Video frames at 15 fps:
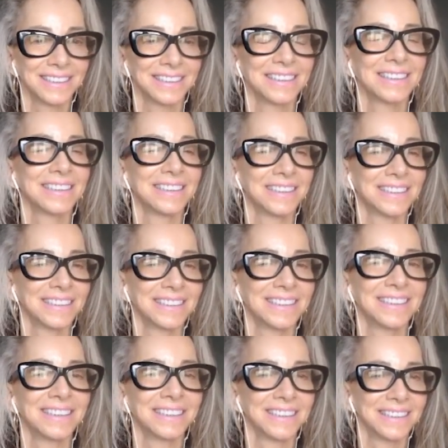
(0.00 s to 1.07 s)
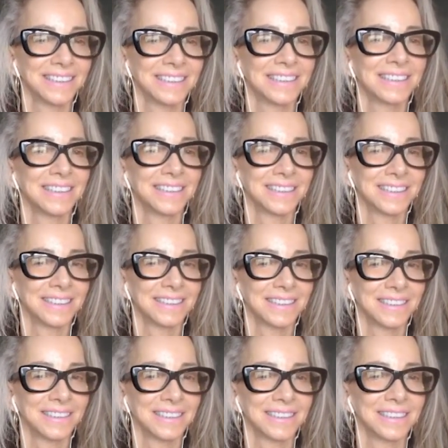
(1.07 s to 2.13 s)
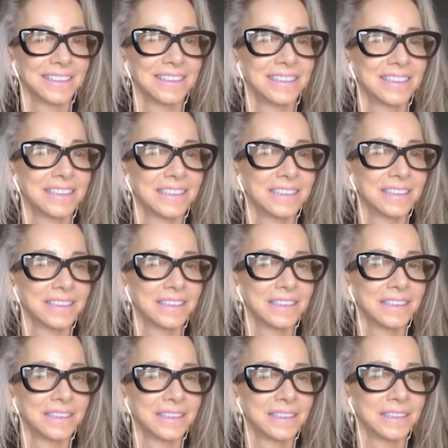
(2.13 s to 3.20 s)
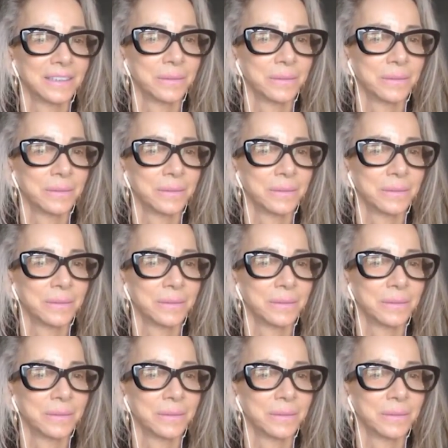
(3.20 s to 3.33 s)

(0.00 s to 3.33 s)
(silent)